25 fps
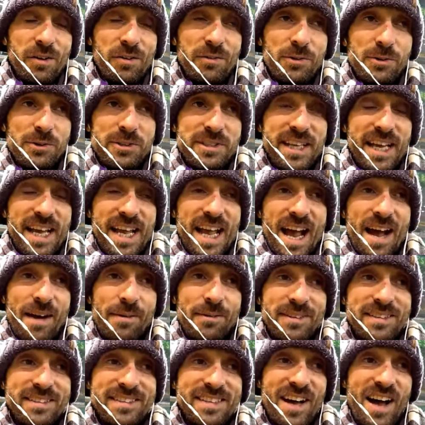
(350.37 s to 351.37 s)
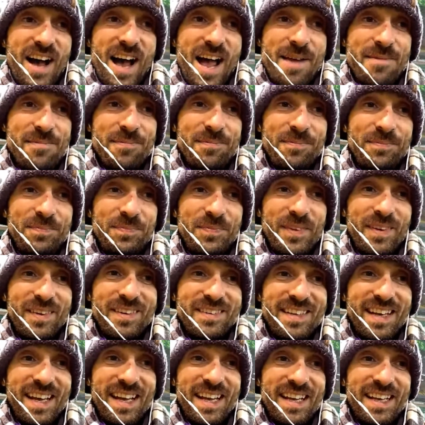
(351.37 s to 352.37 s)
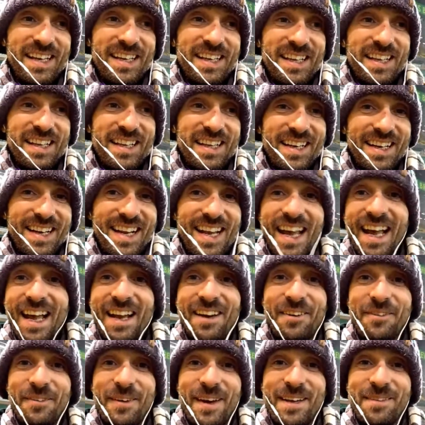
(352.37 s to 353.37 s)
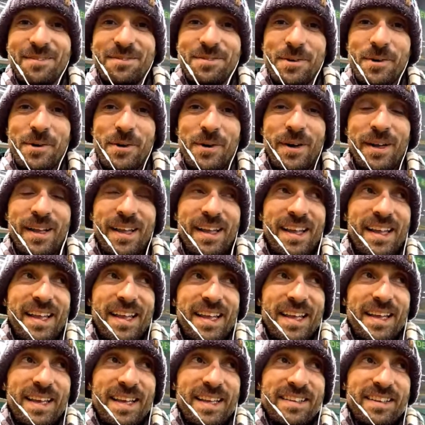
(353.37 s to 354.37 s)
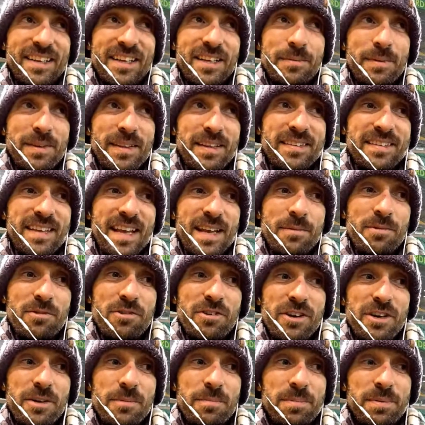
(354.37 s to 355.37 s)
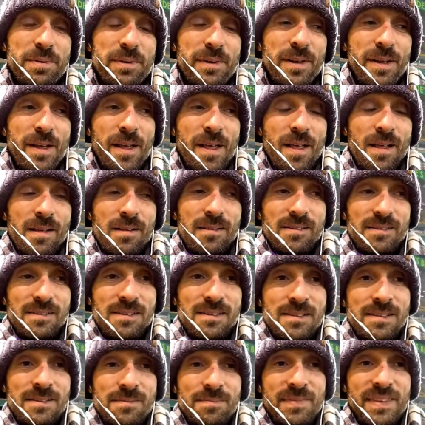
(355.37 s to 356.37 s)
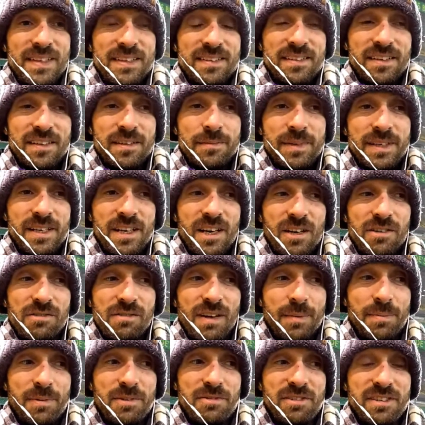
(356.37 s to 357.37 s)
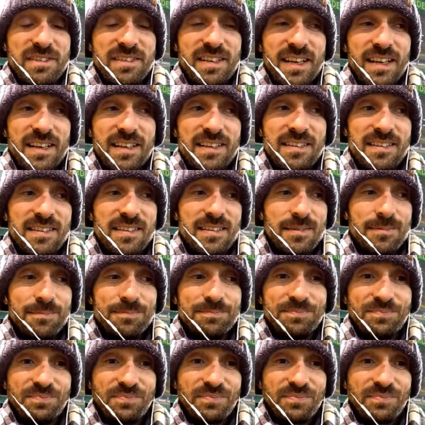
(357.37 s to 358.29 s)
48 hours time, which I cannot wait for. It's going to be the same group. There's going to be no rapid returns,